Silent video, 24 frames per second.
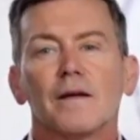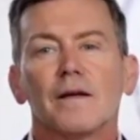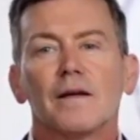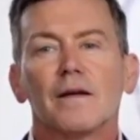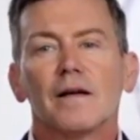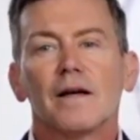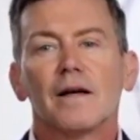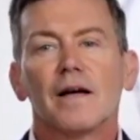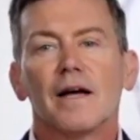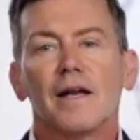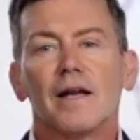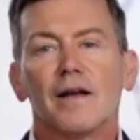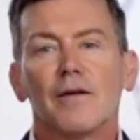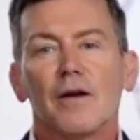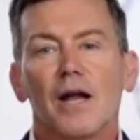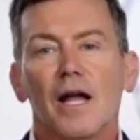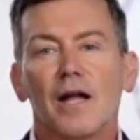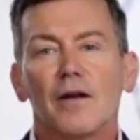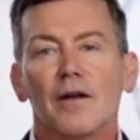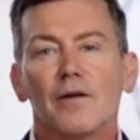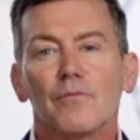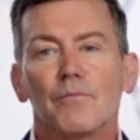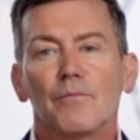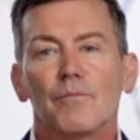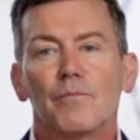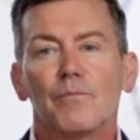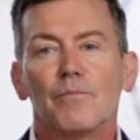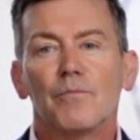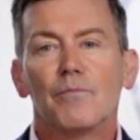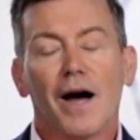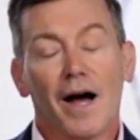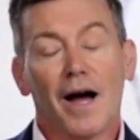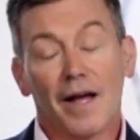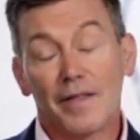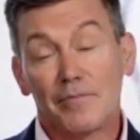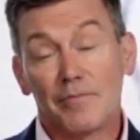And
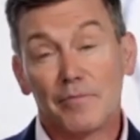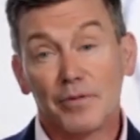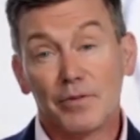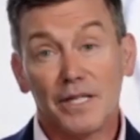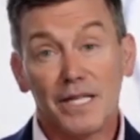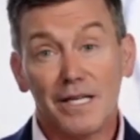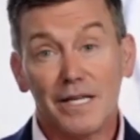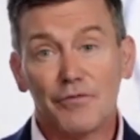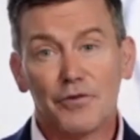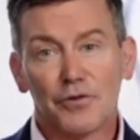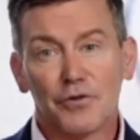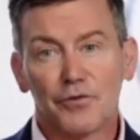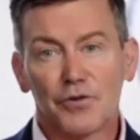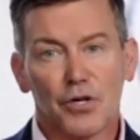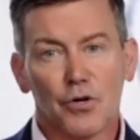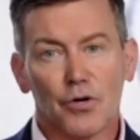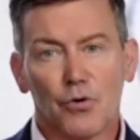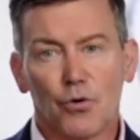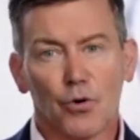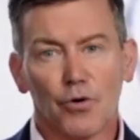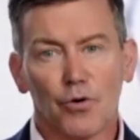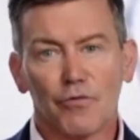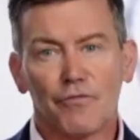I believe they're the core